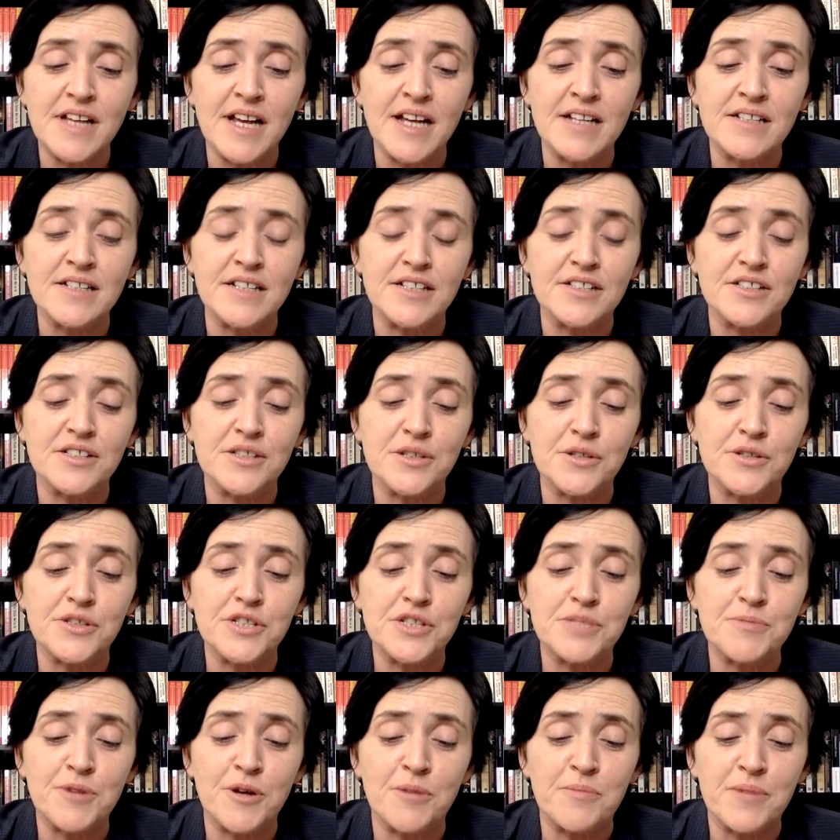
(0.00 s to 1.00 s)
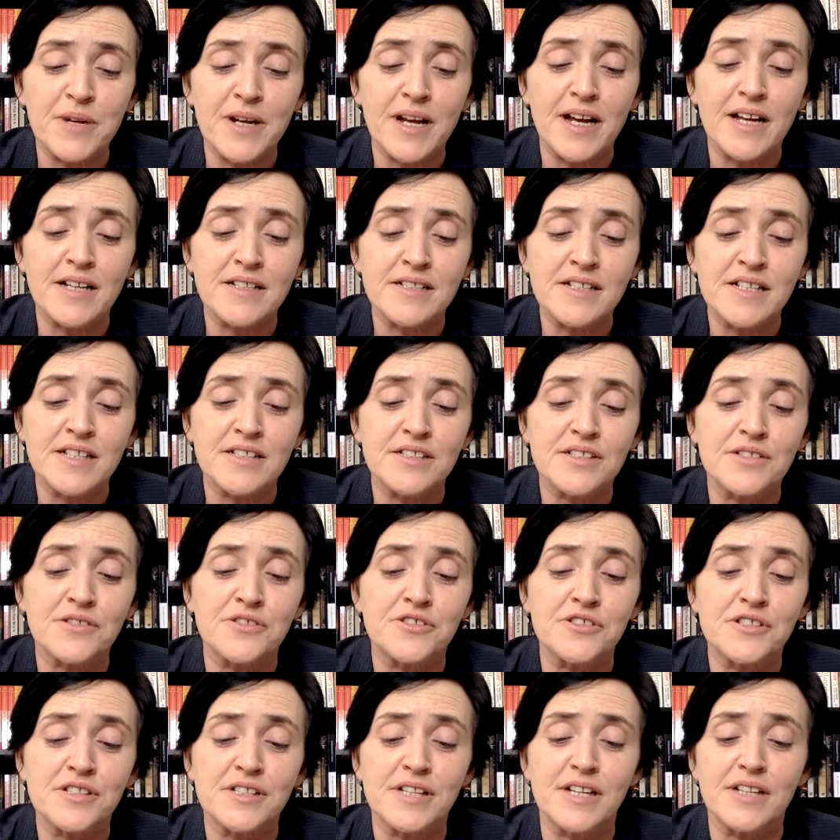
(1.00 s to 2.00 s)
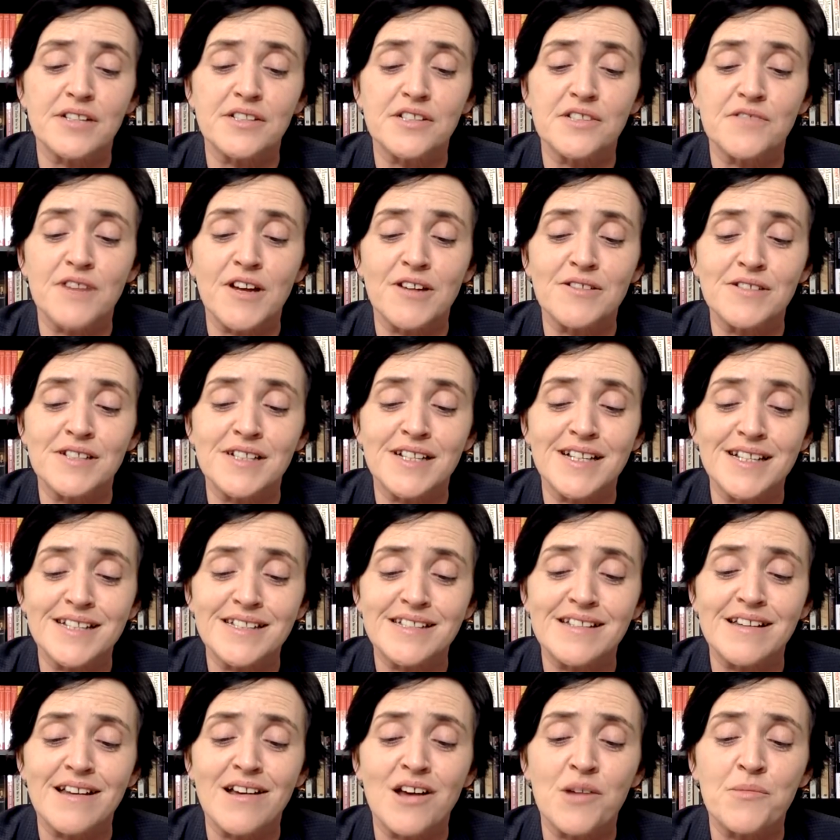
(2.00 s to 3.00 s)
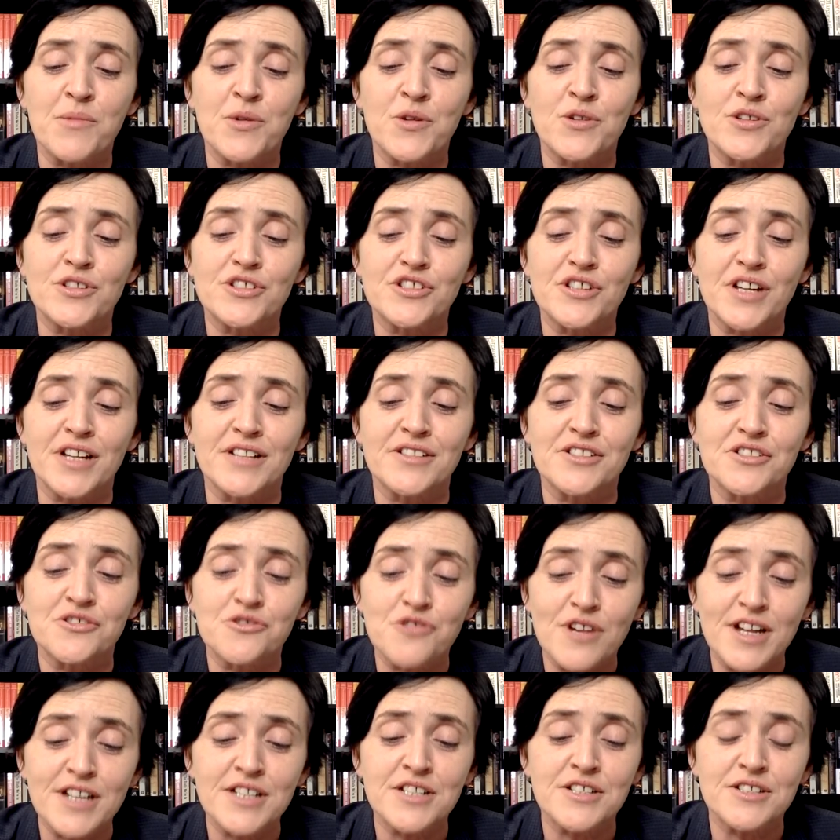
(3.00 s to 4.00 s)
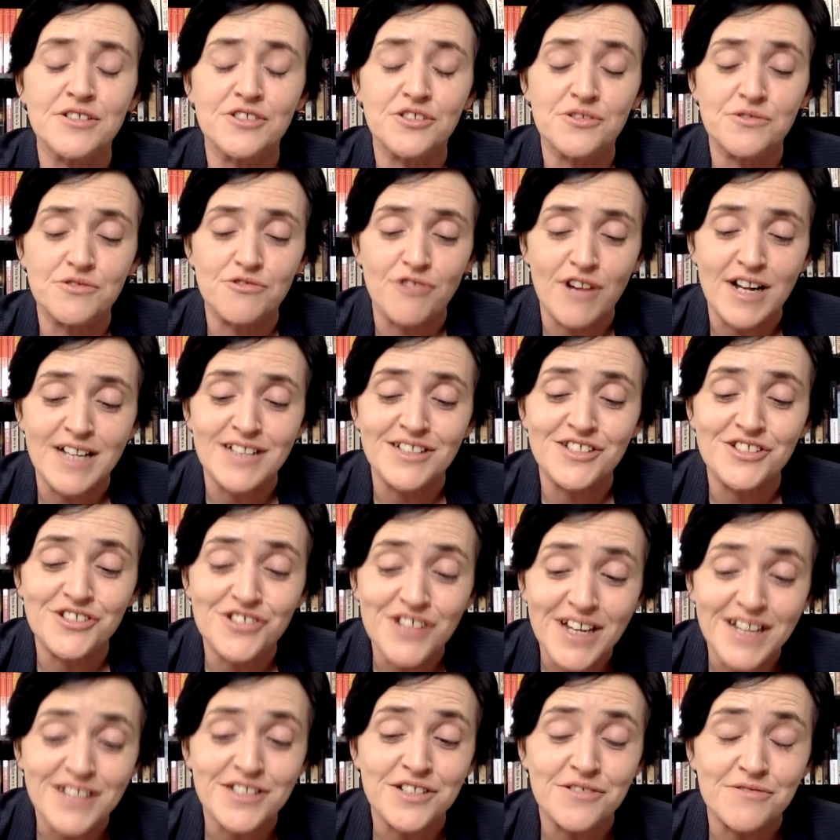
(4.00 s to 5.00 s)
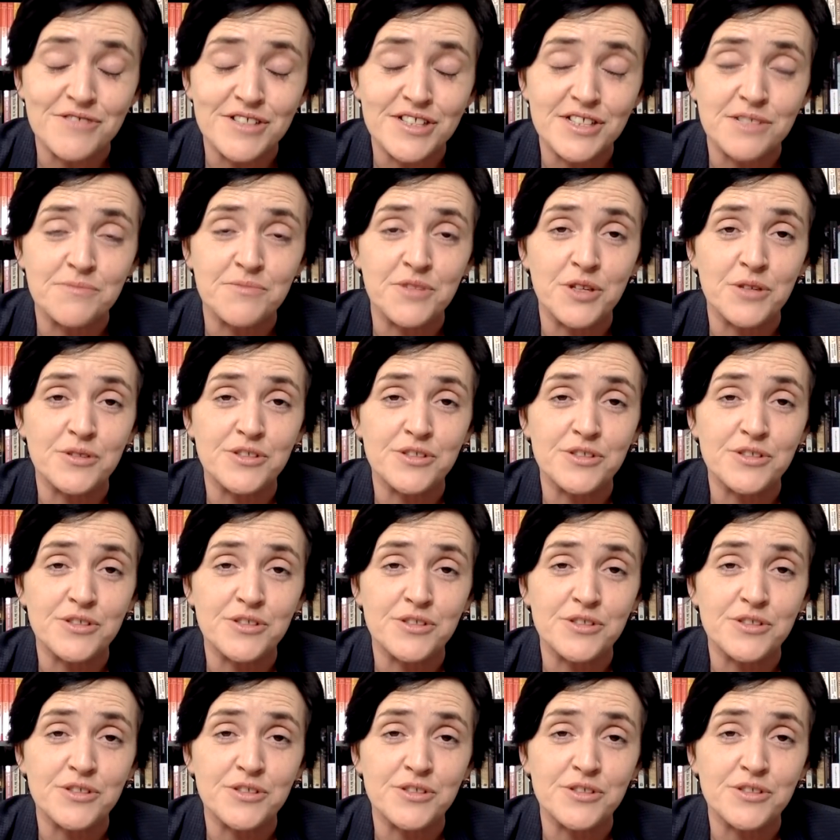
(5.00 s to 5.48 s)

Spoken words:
and as such, propaganda such as that surrounding Islam or transgenderism,